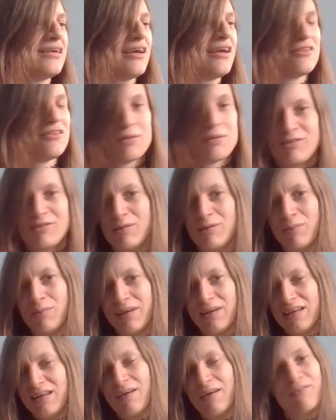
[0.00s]
especially
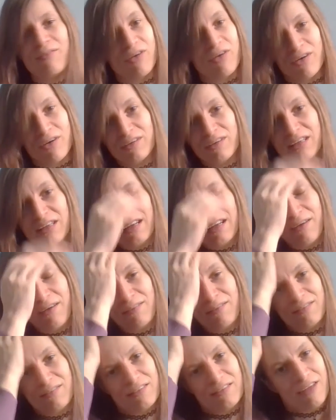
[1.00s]
when you know I've got you
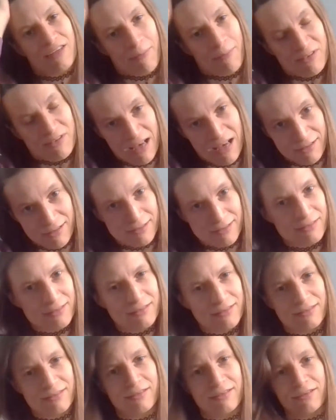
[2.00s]
know so much
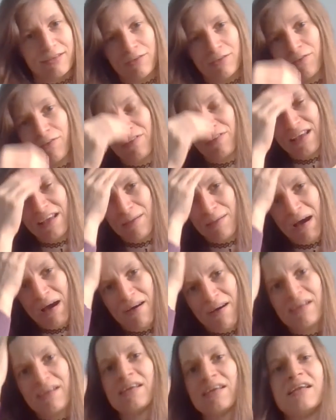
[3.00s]
else to sort of think
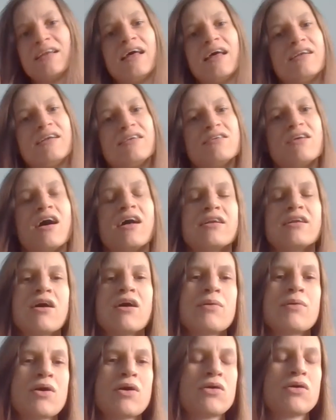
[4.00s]
about and, and, and
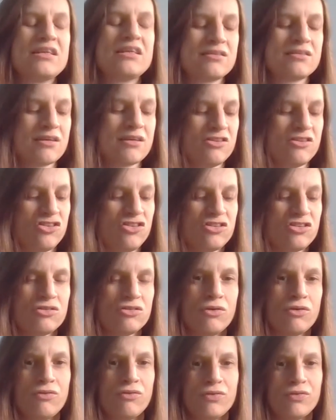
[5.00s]
going on, it's nice to just
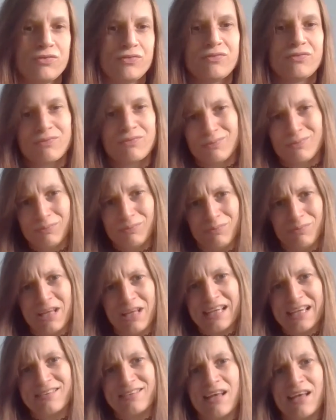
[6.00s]
sort of
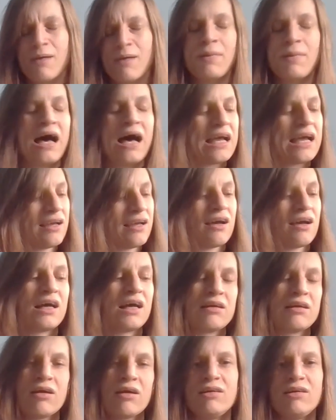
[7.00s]
take a step back and
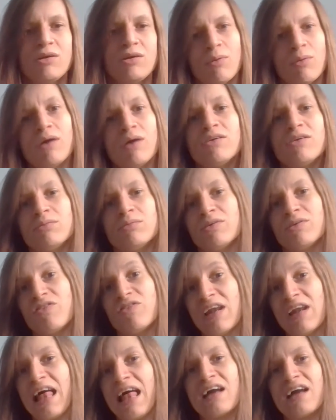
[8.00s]
kind of go, you know what, I just
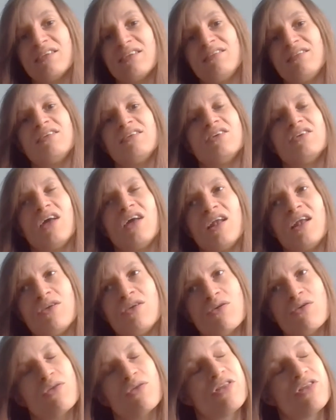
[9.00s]
want to relax and,
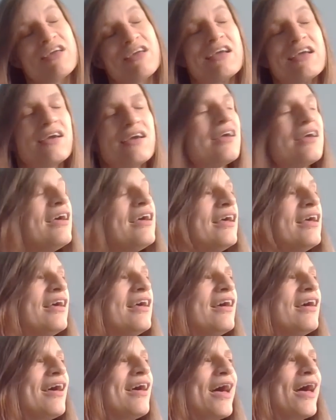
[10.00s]
and not think
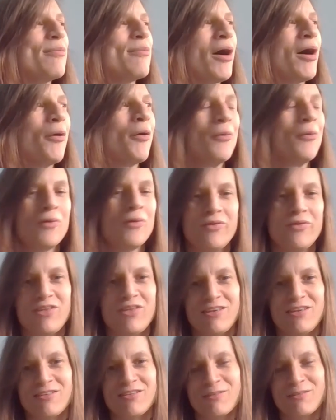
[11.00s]
about all of
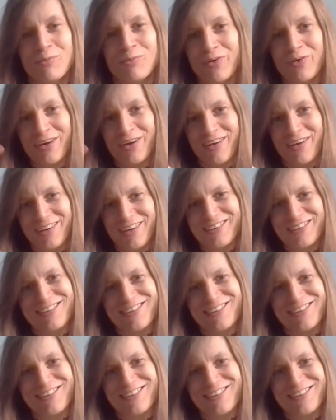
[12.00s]
this work